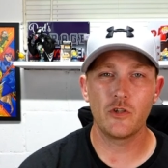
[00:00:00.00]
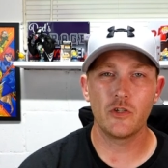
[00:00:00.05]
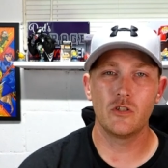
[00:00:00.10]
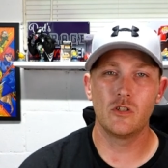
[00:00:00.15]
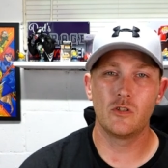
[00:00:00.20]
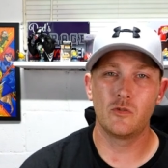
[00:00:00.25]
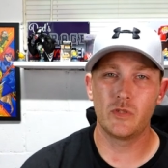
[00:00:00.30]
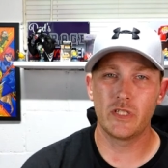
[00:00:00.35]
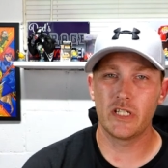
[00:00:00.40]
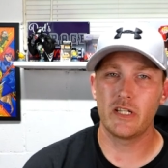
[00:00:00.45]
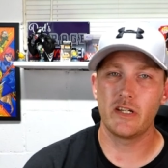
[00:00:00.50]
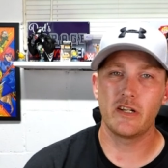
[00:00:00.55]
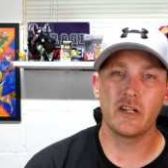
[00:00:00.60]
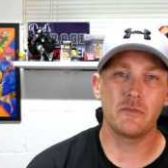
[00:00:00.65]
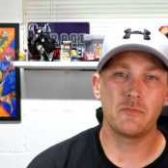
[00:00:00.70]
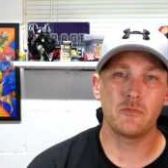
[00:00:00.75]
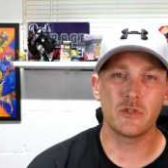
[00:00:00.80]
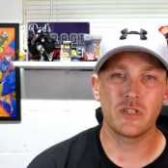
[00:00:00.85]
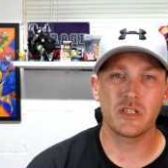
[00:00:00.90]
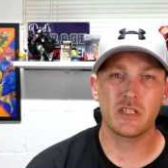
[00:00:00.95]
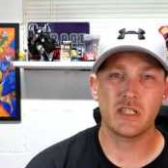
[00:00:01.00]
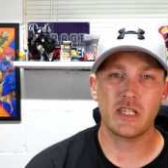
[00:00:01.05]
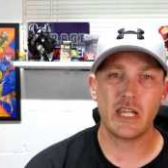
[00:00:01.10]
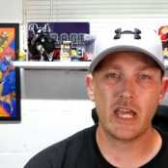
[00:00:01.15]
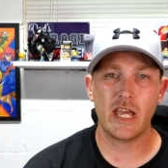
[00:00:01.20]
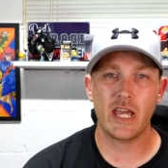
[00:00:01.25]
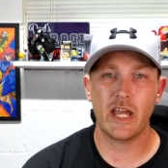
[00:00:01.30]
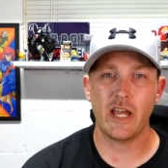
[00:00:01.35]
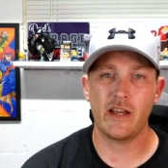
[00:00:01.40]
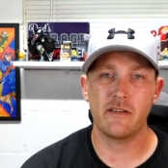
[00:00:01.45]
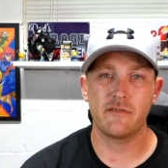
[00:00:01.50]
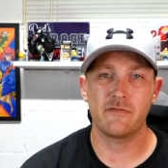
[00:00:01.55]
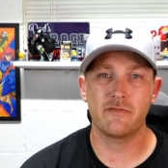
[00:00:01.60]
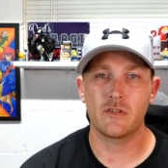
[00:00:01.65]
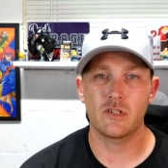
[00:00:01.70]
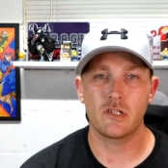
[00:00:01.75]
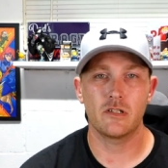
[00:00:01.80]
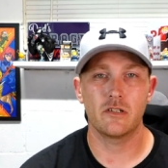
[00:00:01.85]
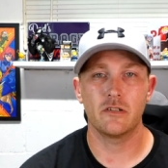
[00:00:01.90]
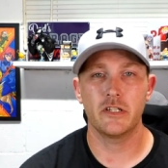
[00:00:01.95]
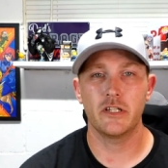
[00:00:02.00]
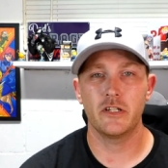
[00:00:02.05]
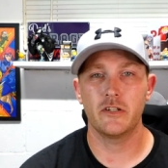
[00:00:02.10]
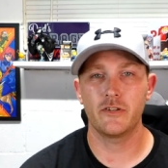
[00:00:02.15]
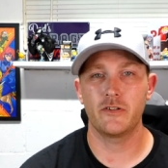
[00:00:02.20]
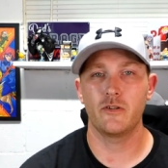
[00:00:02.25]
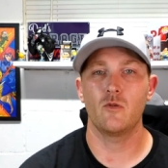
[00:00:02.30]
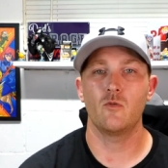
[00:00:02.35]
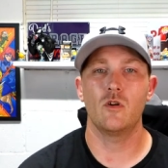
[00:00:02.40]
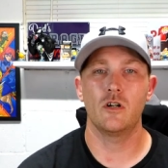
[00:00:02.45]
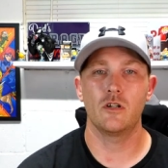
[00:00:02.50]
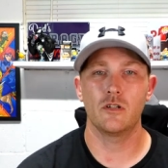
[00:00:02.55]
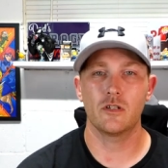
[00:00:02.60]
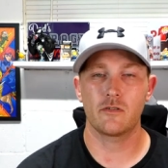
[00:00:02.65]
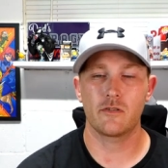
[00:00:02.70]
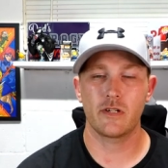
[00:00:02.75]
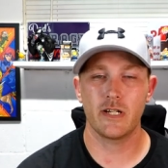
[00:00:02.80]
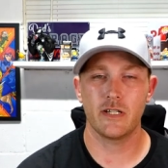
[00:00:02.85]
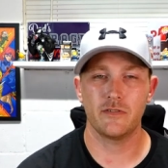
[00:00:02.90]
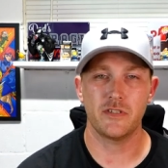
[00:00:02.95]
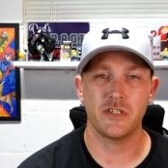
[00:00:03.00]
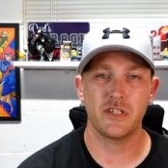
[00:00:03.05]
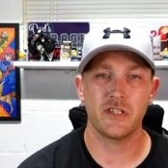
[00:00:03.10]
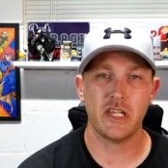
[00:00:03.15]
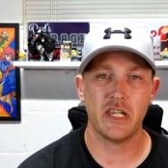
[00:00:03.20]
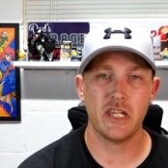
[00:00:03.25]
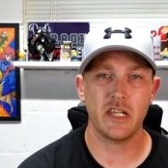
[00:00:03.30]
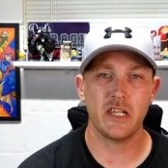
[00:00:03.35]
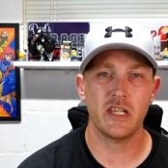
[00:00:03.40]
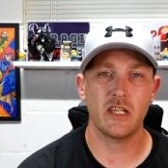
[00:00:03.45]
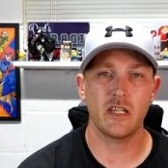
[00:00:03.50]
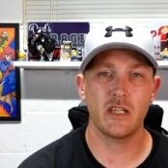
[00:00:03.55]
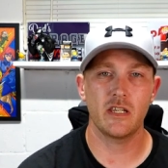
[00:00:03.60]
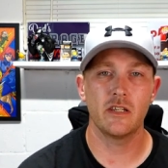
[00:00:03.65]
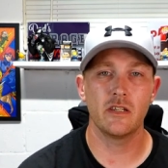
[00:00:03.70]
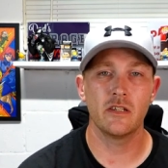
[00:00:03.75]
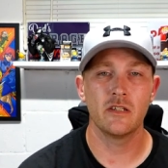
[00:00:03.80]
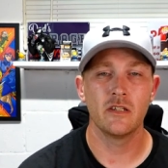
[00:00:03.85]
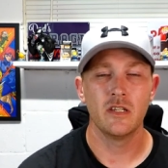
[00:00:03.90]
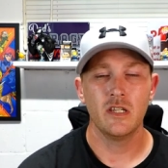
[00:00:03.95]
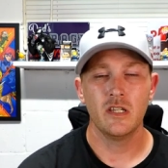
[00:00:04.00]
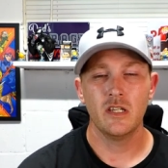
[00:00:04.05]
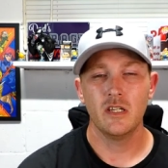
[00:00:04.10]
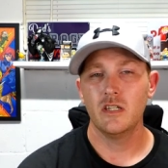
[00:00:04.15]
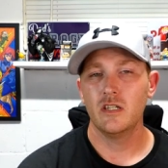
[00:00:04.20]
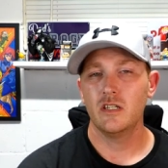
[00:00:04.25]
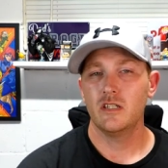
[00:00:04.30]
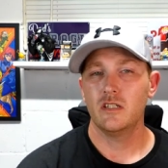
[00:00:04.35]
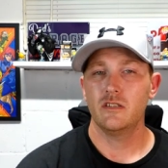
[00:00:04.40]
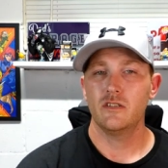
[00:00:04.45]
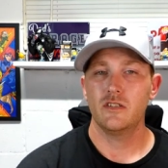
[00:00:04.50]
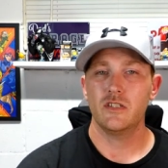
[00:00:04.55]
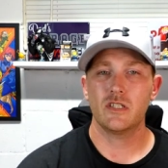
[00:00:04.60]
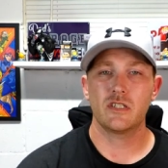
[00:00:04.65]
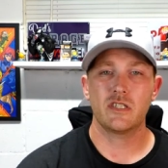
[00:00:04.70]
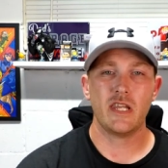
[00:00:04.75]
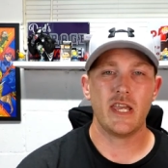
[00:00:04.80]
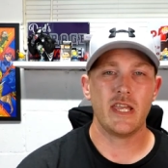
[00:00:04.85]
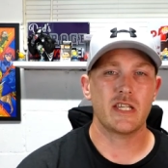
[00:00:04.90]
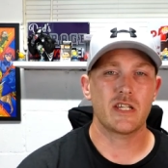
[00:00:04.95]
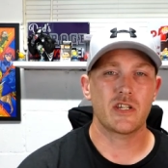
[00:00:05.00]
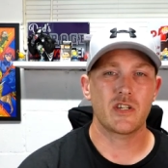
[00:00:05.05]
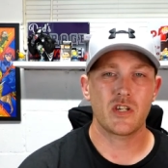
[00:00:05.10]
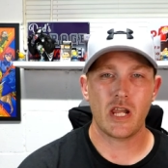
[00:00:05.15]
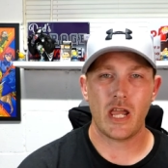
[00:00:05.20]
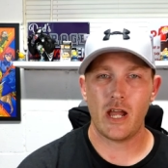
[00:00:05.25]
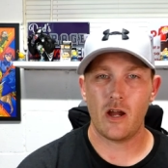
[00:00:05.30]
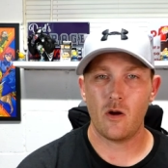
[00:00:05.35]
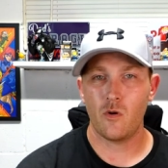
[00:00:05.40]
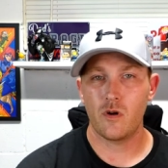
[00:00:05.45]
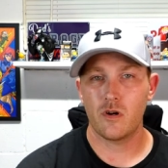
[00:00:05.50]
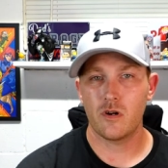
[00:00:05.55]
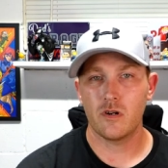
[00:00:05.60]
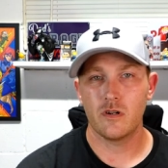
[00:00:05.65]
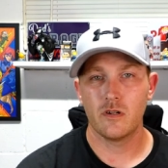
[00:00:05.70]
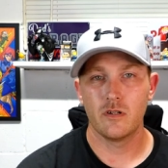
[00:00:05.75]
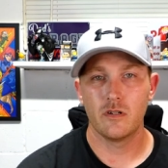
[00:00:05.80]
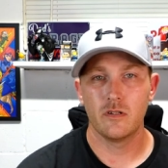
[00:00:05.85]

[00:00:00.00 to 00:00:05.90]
You don't want to end up with staff or, you know, walk around stinking. Just take a shower.